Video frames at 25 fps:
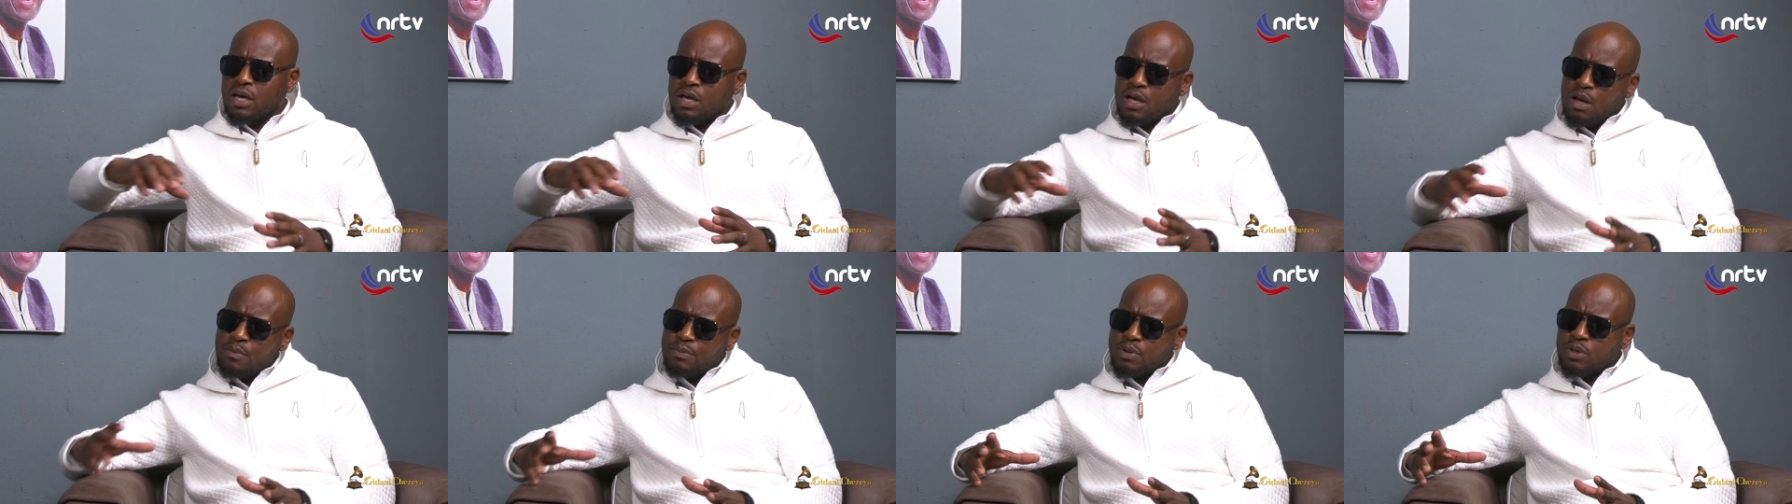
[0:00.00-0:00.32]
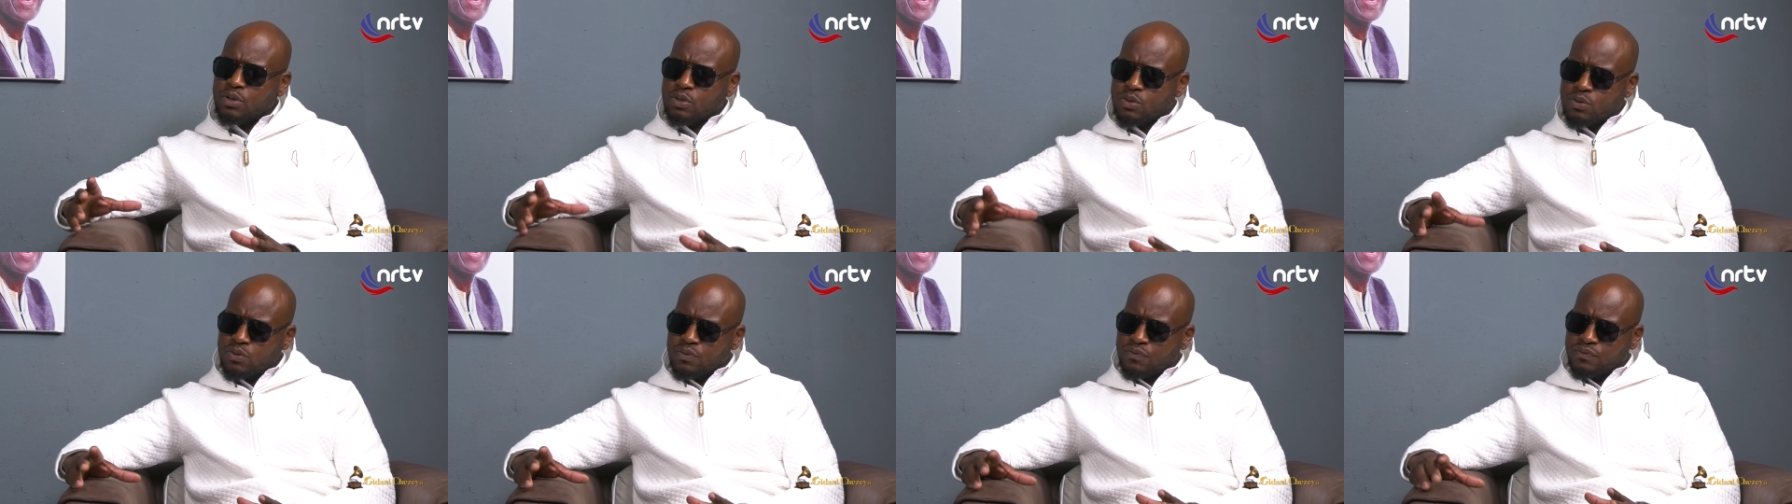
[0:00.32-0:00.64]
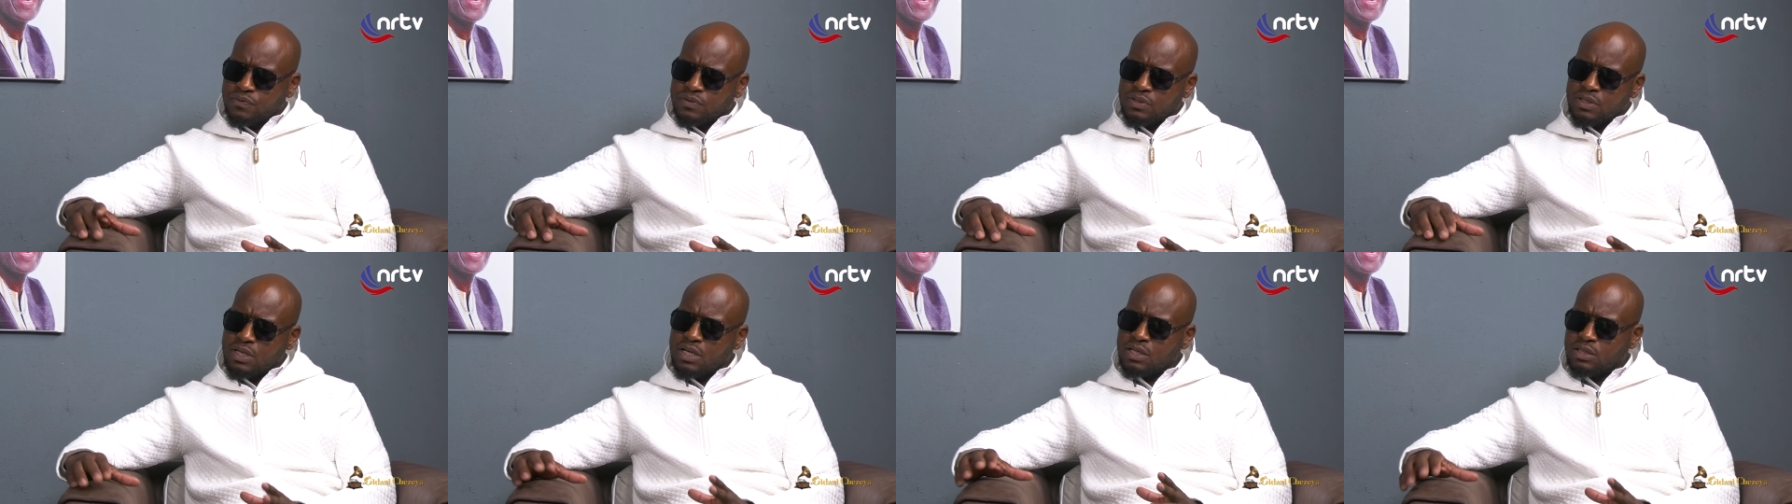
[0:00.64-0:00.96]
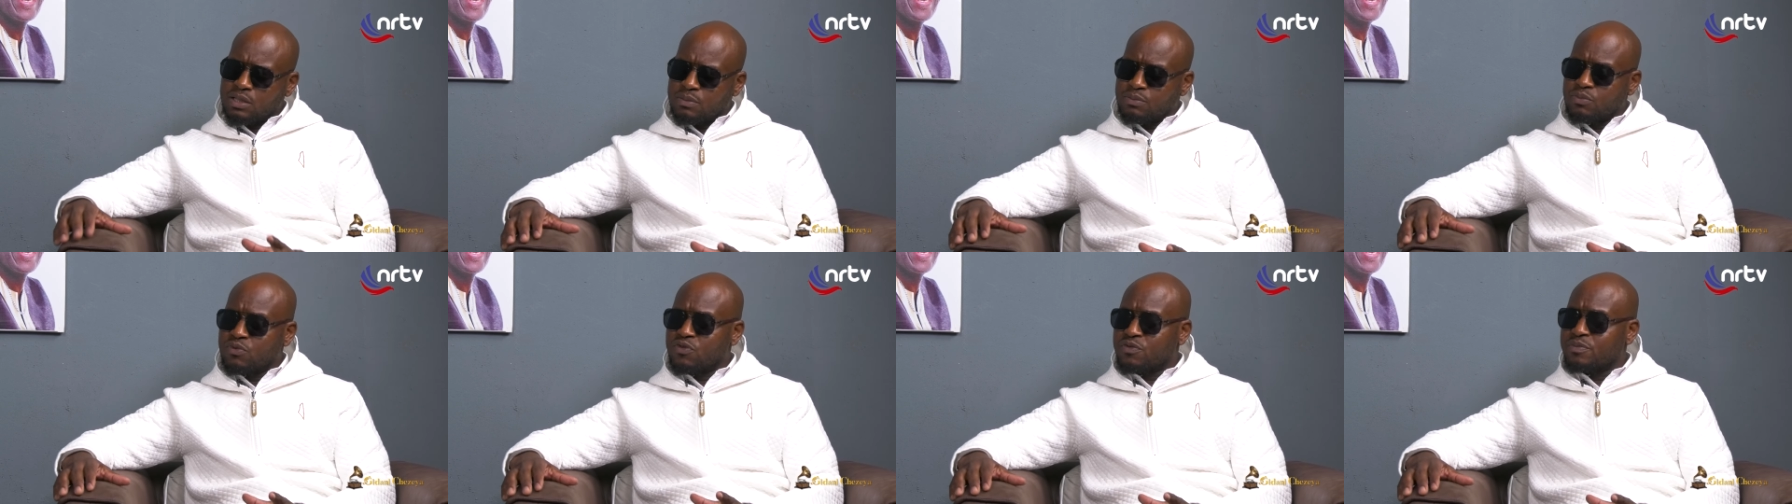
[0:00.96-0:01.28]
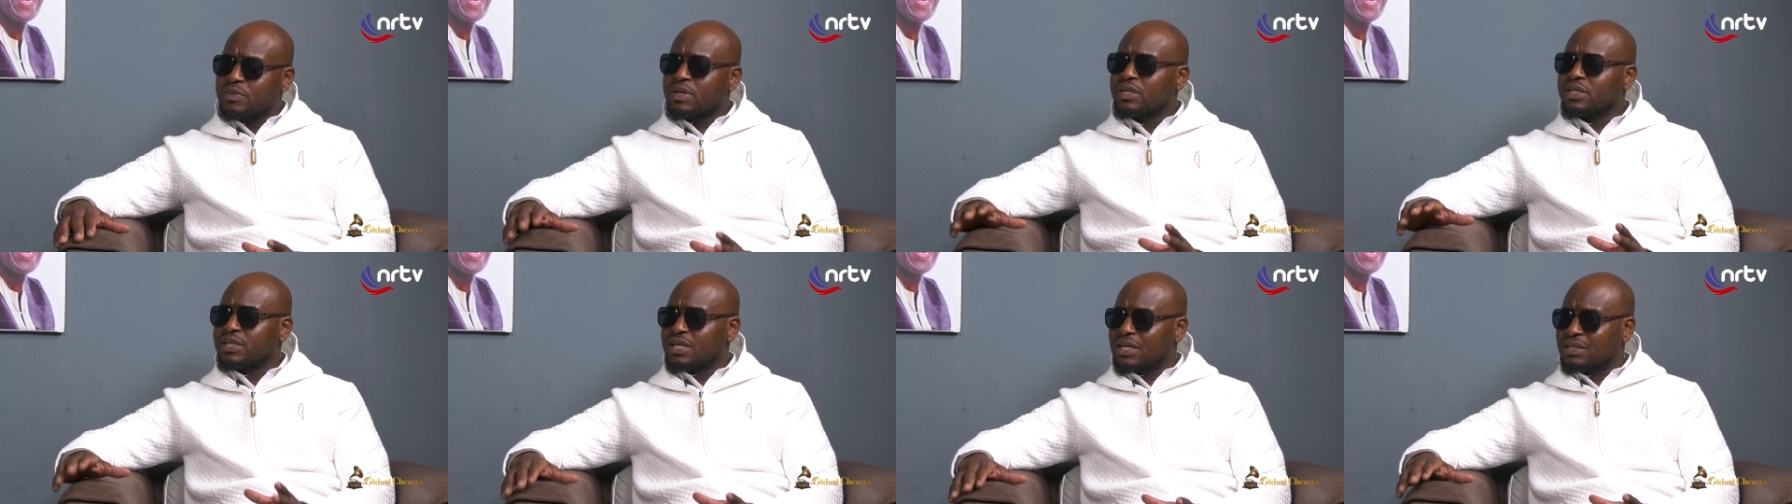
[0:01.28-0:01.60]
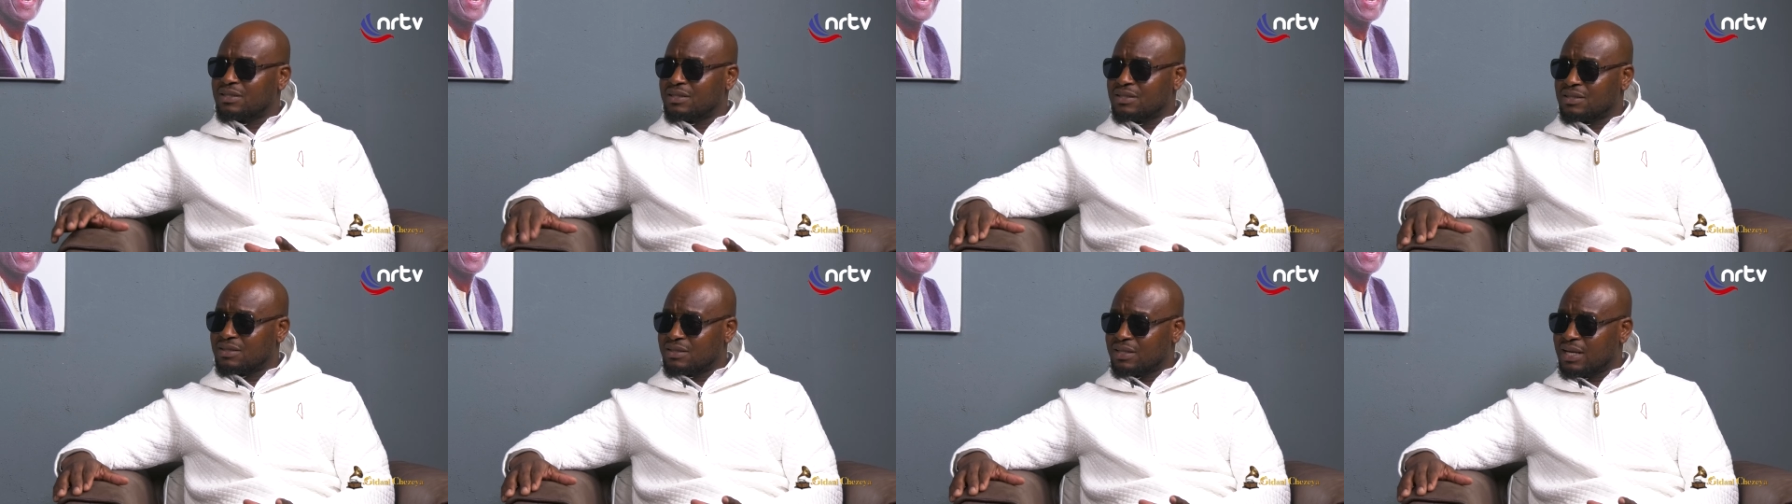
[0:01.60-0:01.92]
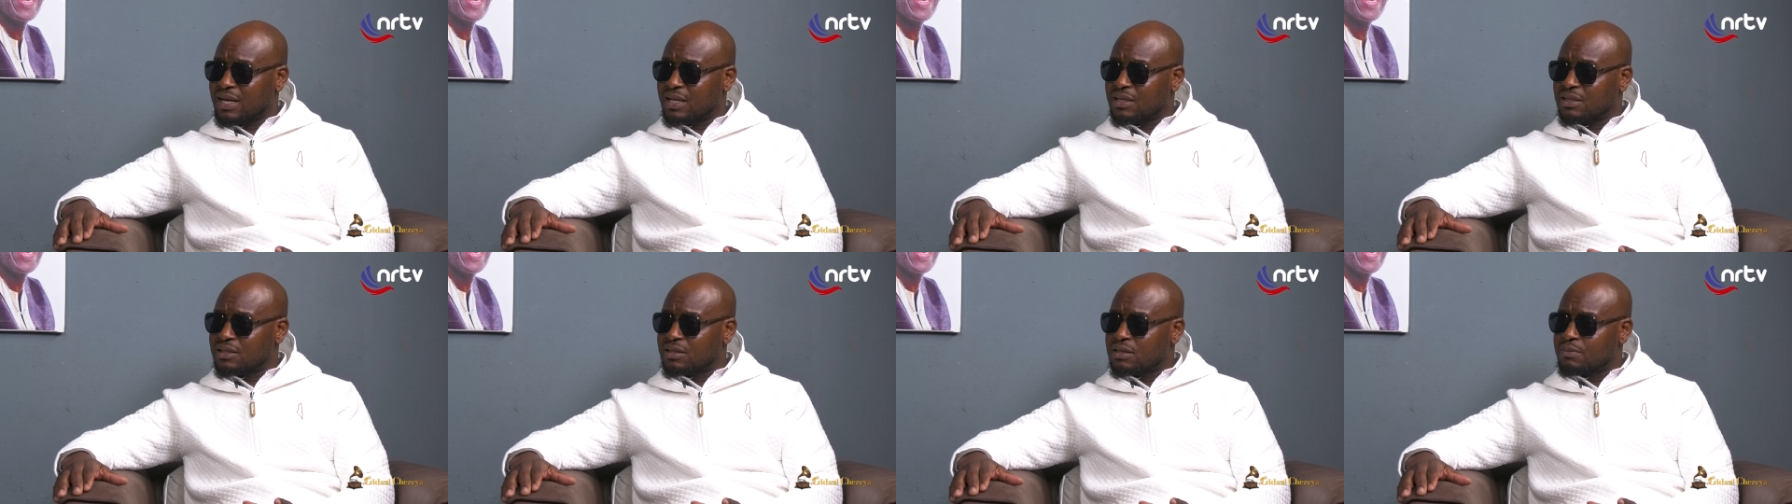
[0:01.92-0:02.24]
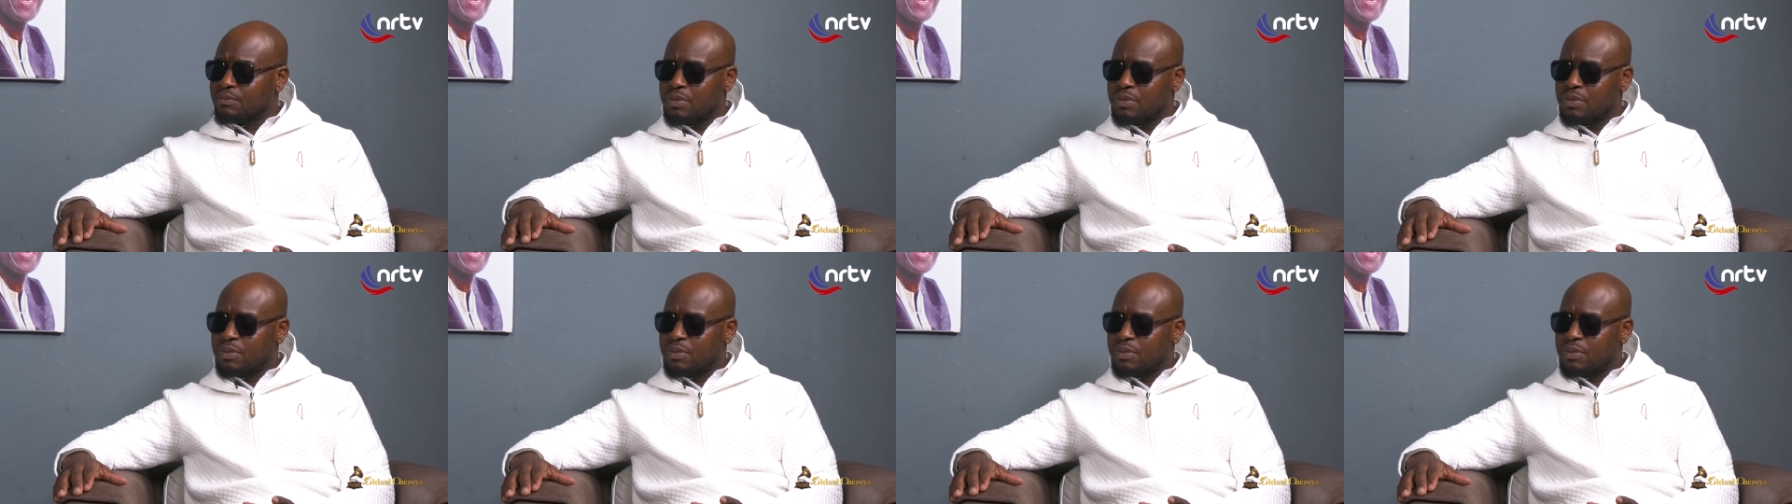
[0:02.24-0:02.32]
Urban Grooves as a movement, yes, is dead,